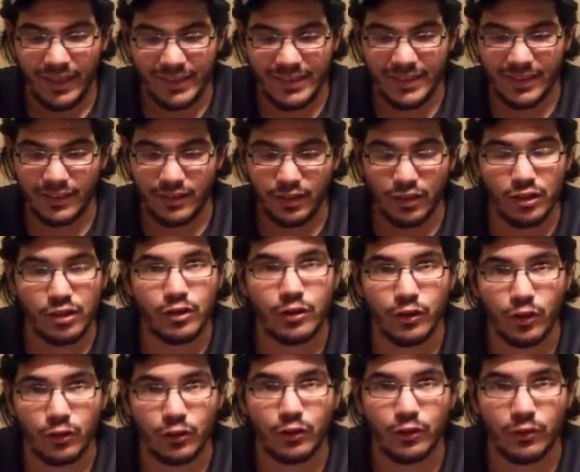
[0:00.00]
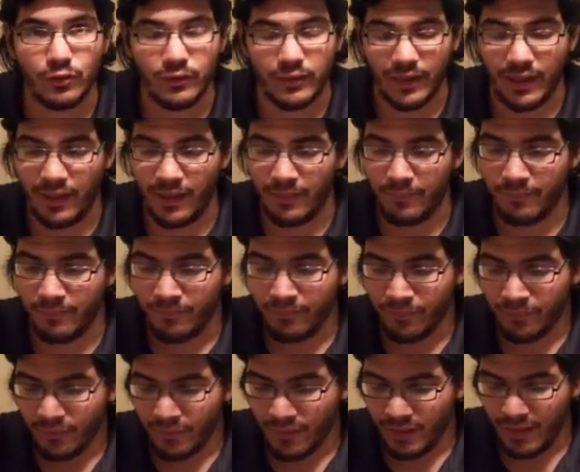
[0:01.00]
It's a good social game
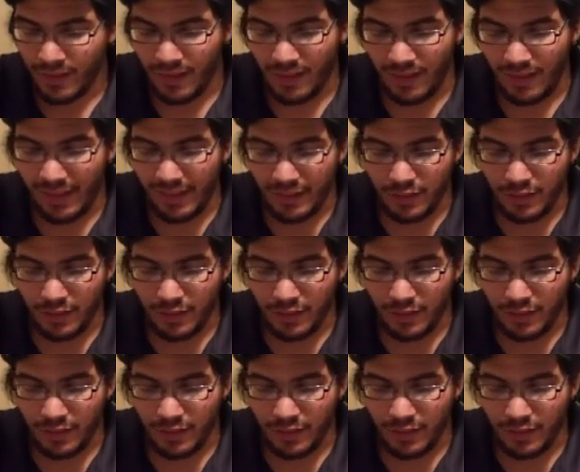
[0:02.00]
uh,